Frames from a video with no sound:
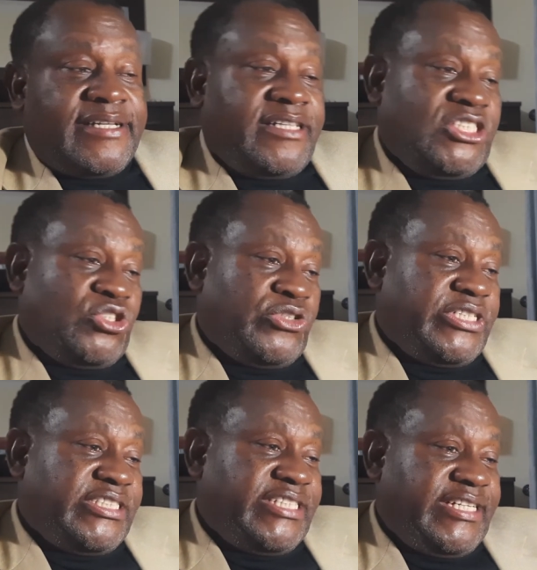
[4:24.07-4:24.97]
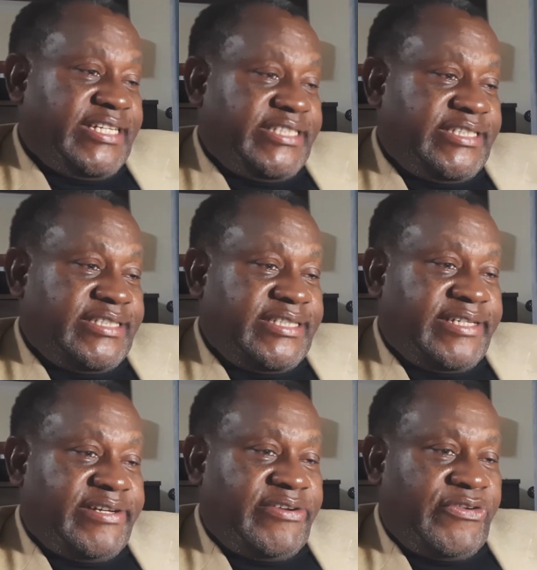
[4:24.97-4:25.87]
The chosen generation
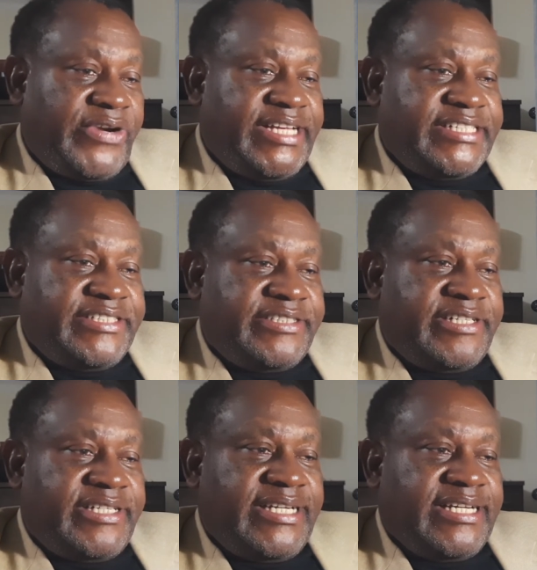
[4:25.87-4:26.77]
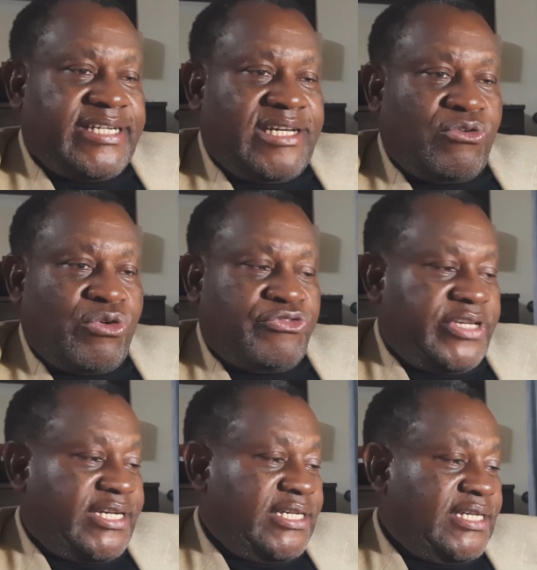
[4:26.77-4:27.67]
raised the guerrilla
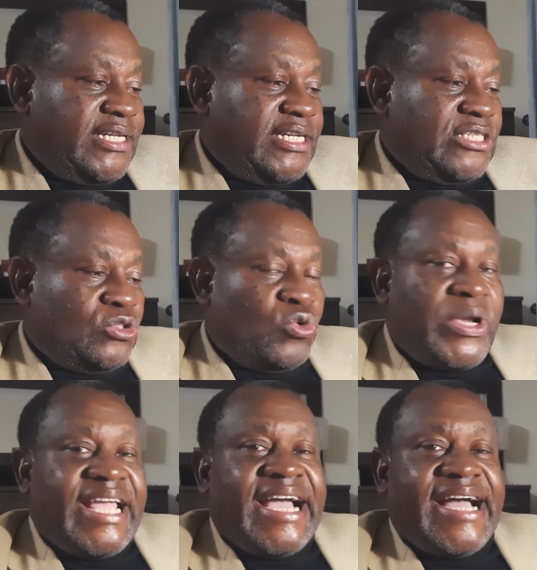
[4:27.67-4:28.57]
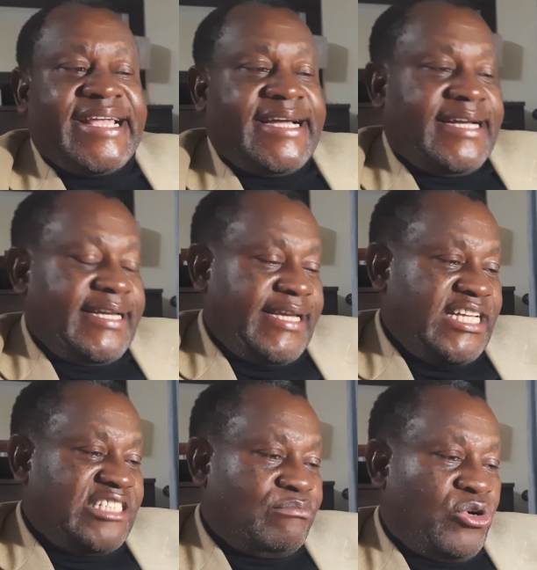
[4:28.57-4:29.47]
warfare to a higher
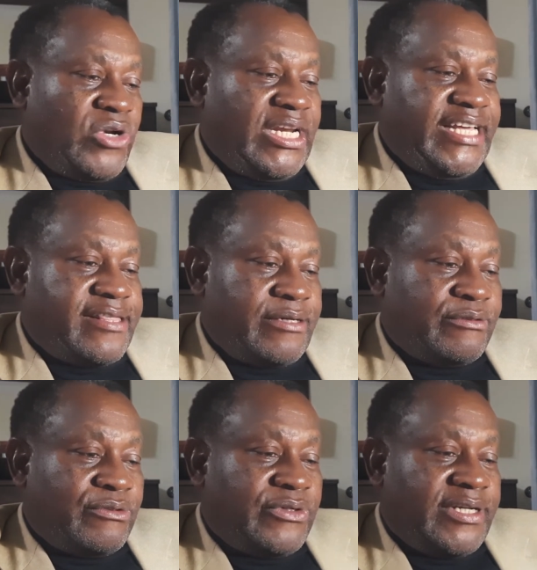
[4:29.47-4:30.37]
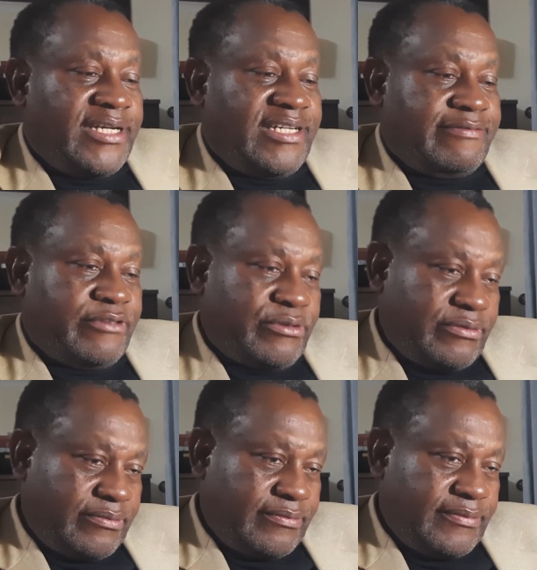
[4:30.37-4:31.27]
and more lethal level.
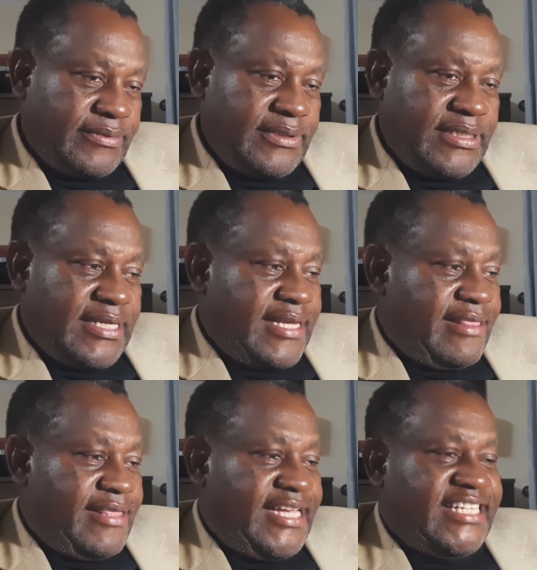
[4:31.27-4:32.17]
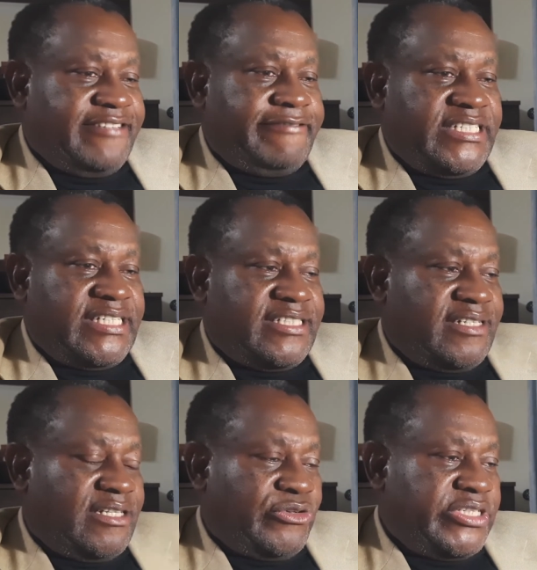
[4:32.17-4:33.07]
They
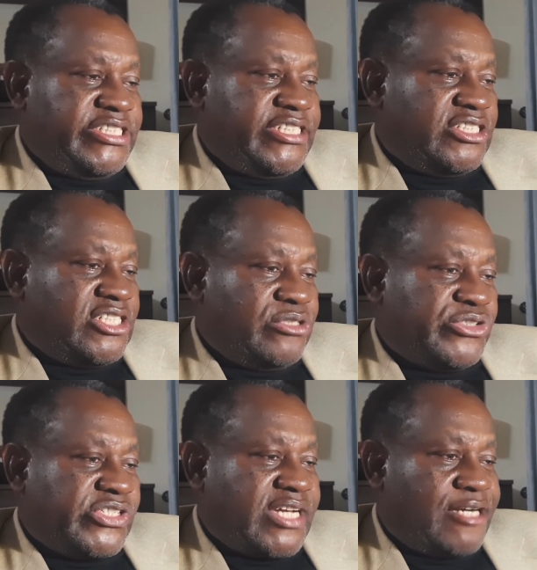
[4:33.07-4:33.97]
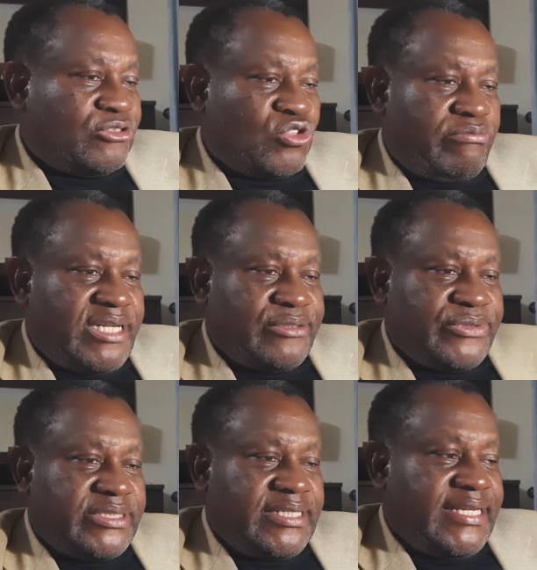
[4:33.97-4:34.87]
defeated the Rhodesian Selous Scouts
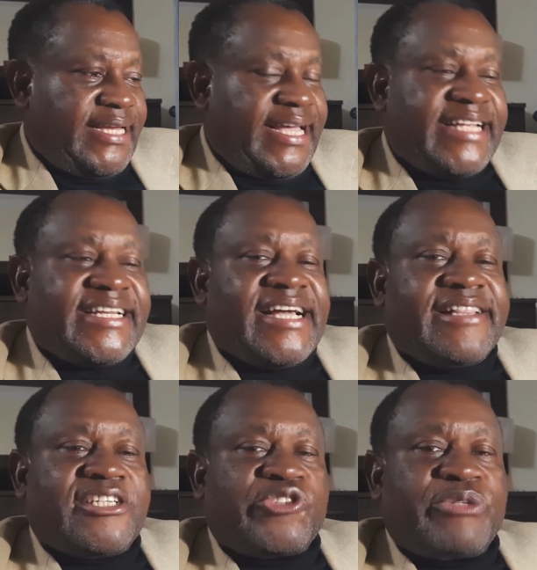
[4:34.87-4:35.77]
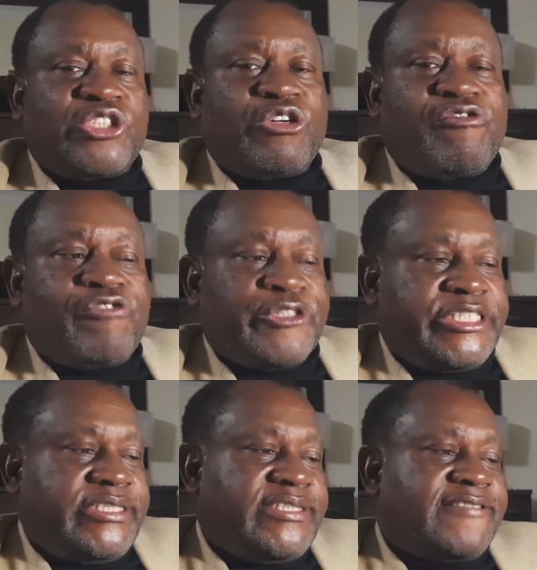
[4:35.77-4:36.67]
commandos and other special
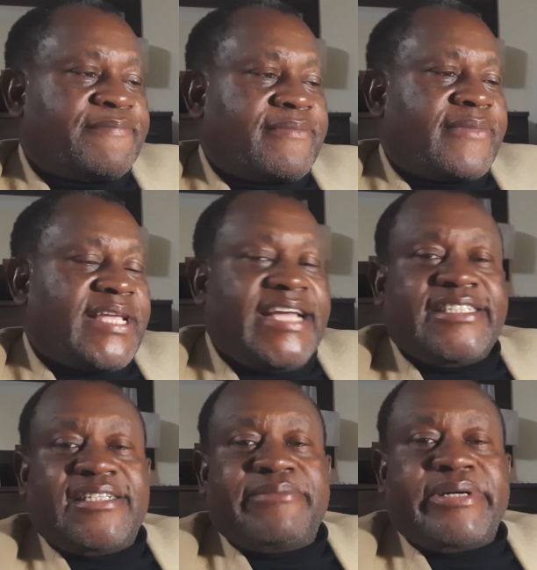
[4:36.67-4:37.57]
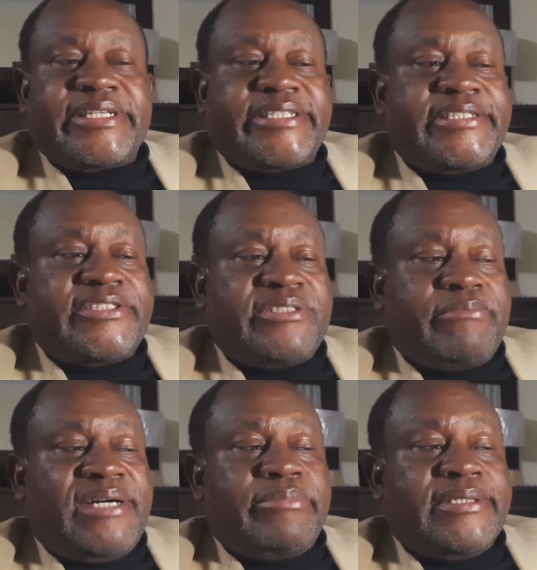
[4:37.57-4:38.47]
forces and liberated
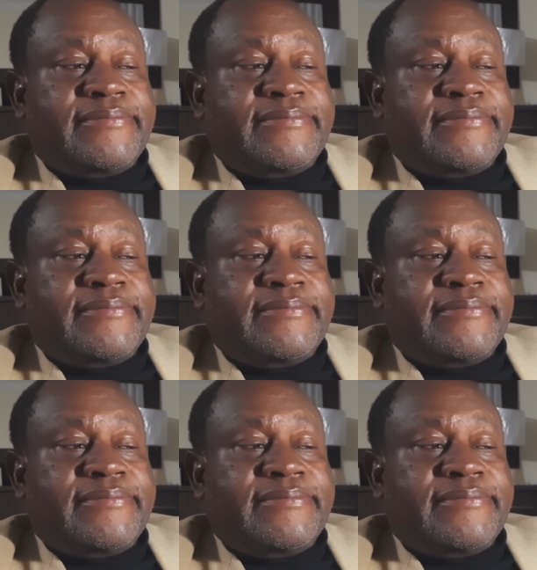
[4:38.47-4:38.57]
Zimbabwe.